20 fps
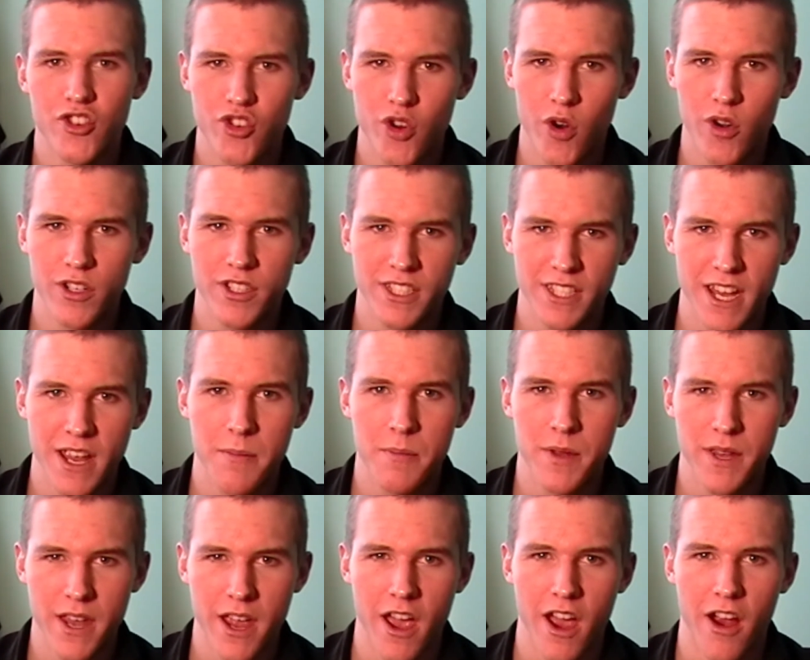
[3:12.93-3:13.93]
George
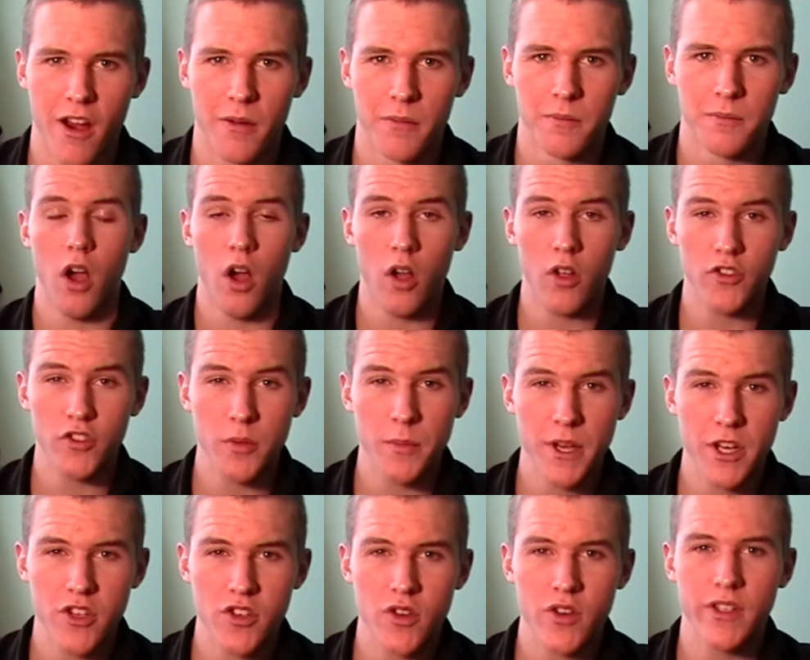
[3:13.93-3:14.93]
St-Pierre? Also make
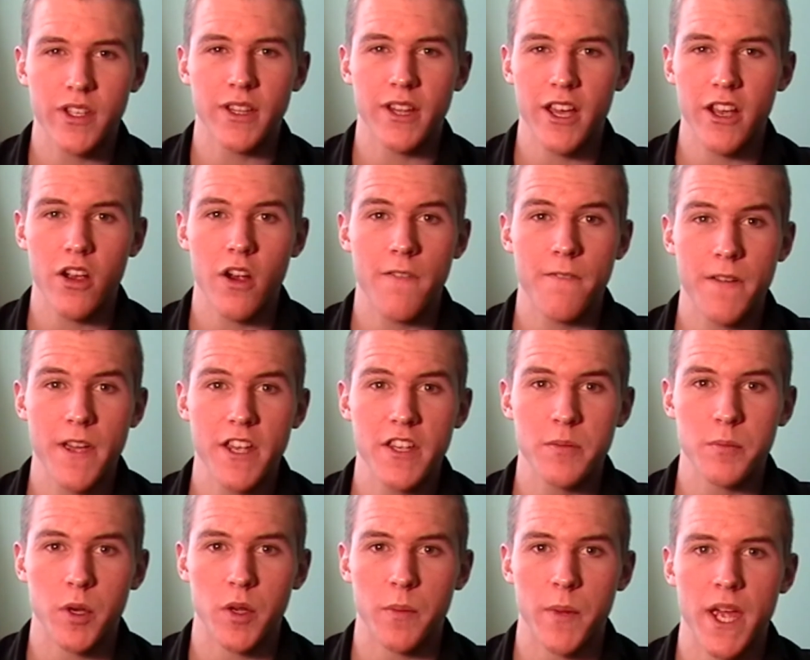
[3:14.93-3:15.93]
sure to like our
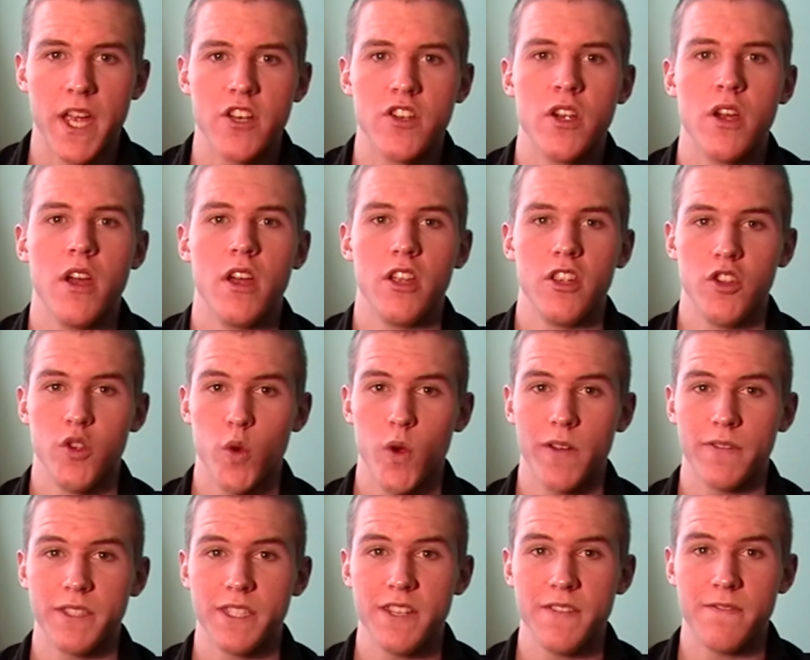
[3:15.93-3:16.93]
Facebook page,
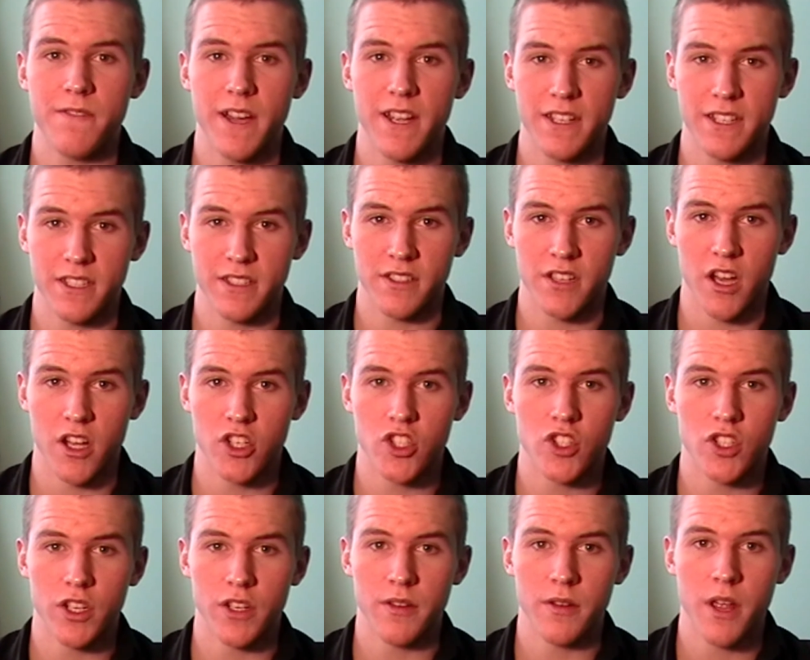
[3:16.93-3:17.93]
UFC Fight
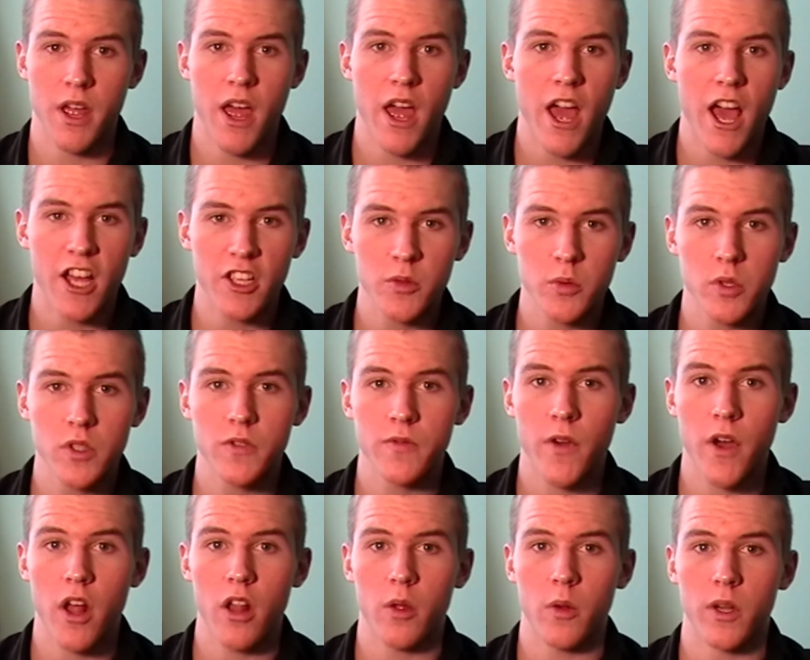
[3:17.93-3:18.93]
Discussion, as well as
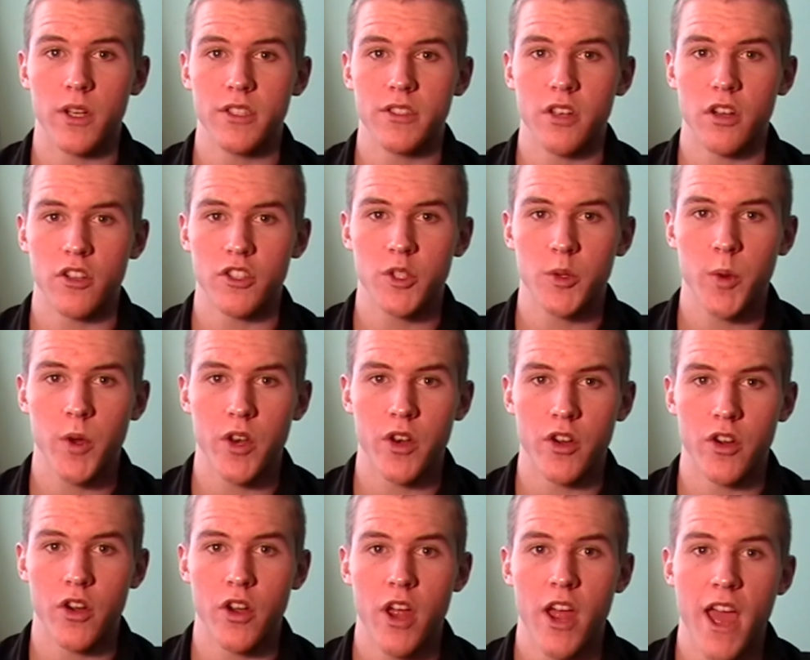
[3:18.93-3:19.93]
follow us on Twitter
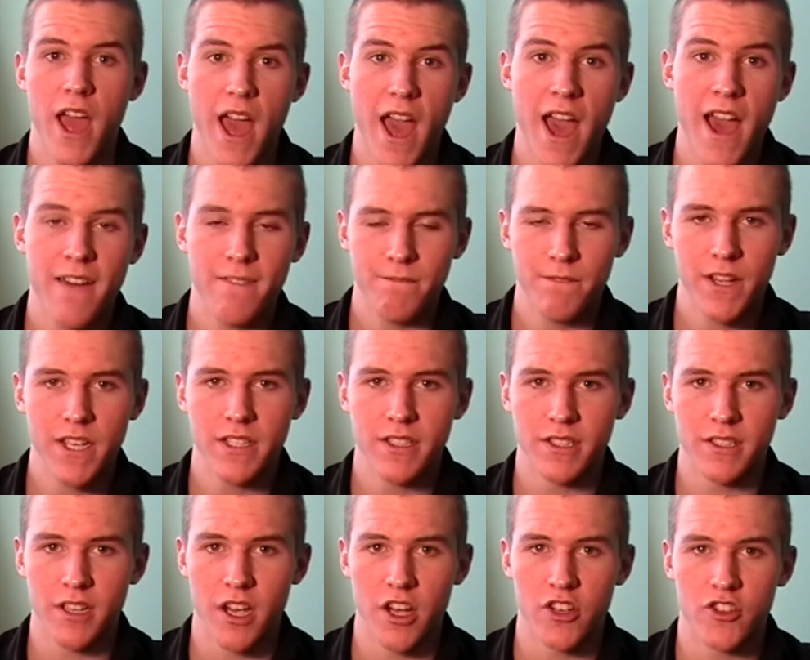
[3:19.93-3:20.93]
at Fight
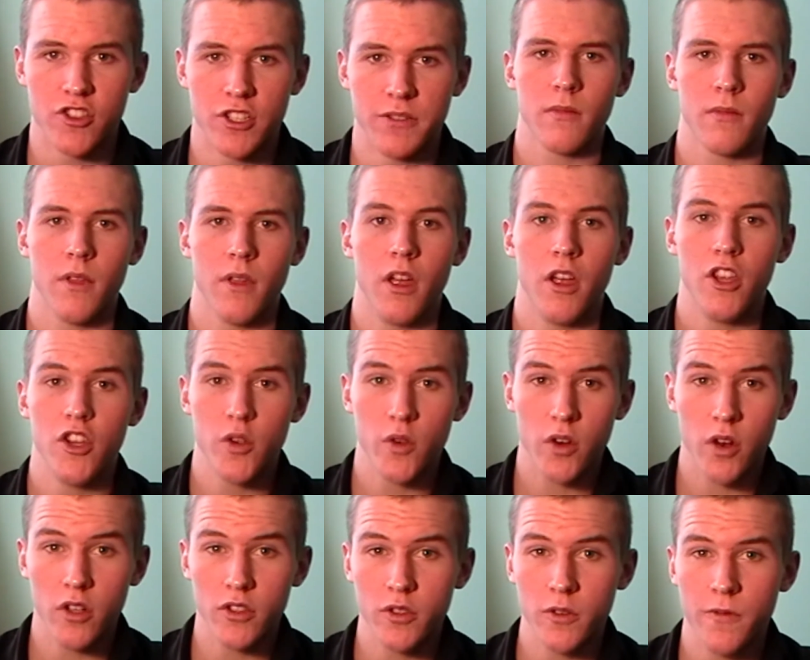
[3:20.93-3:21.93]
Discussion. You can
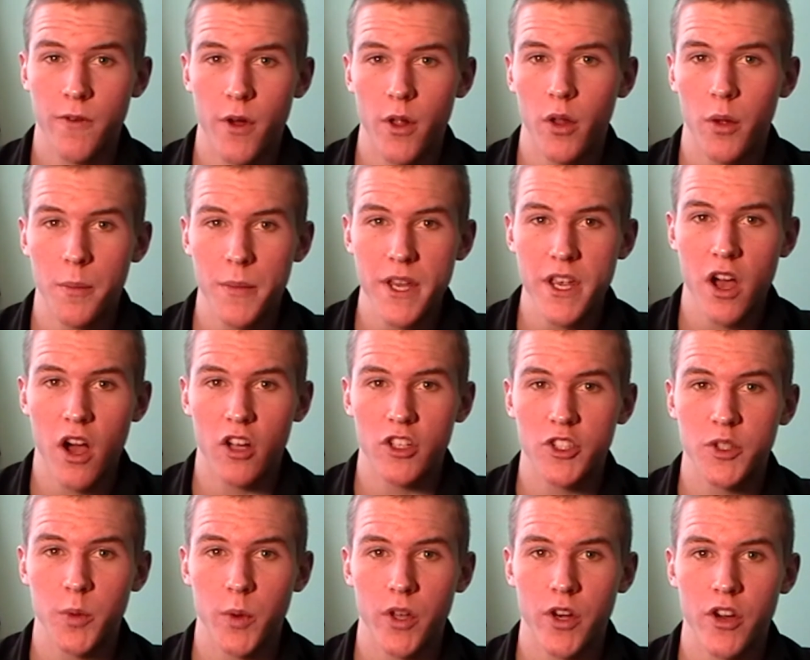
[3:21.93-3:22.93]
also follow me on
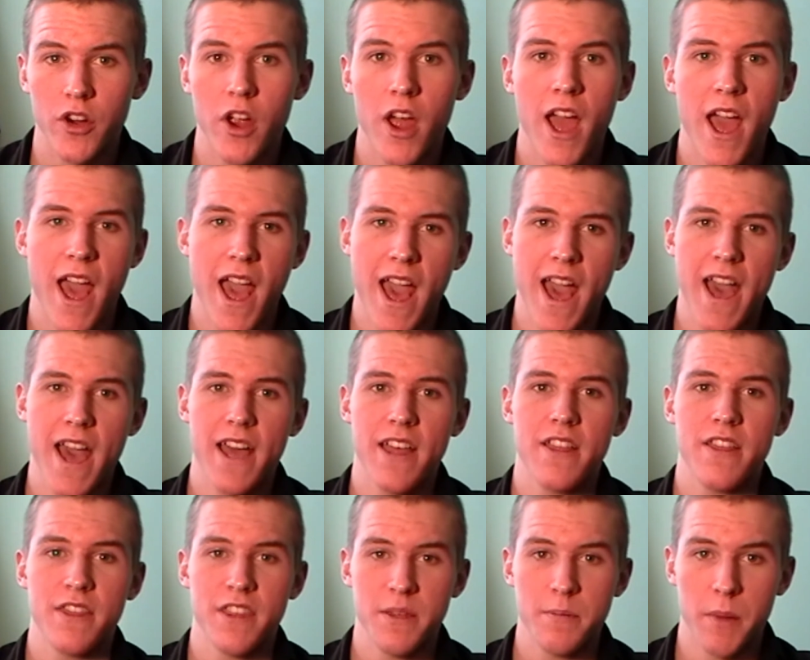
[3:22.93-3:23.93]
Twitter at
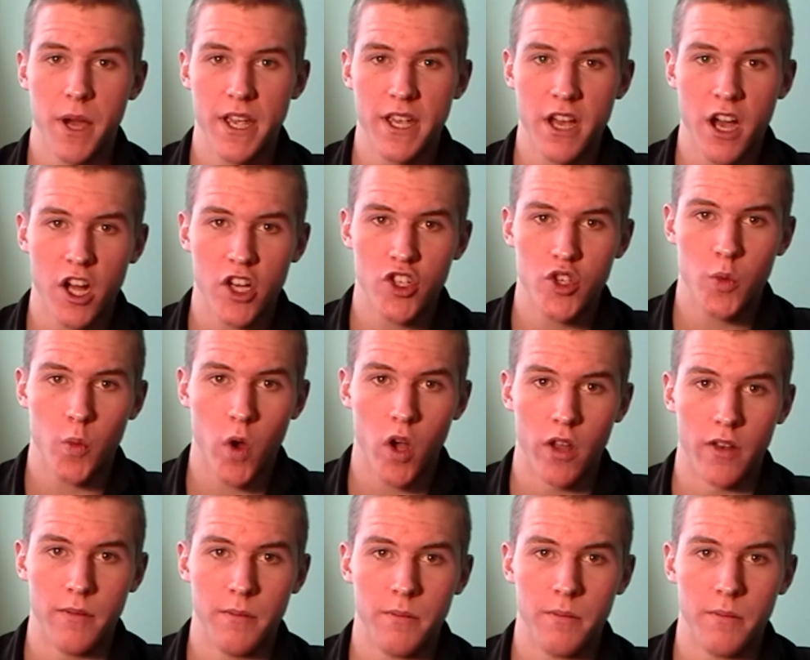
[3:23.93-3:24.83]
TheMikeHutch1.